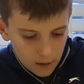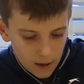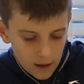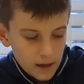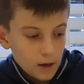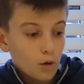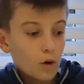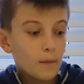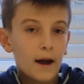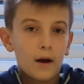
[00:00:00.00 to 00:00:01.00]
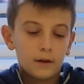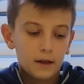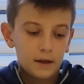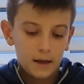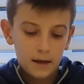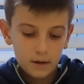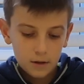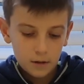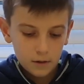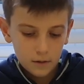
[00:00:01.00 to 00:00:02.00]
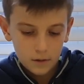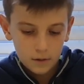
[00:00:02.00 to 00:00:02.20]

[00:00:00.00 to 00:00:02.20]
Get equal amount in each.